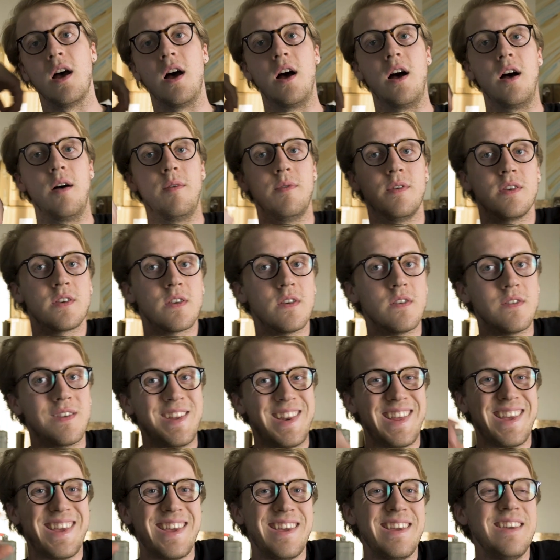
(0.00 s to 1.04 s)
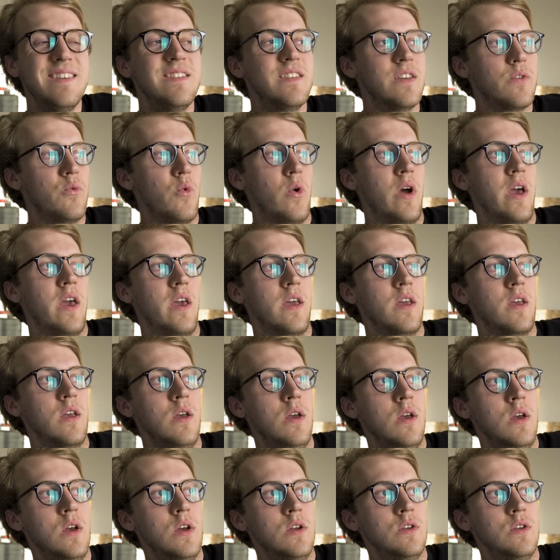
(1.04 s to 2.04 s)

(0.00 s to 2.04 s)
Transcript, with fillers: Um, this is an easy way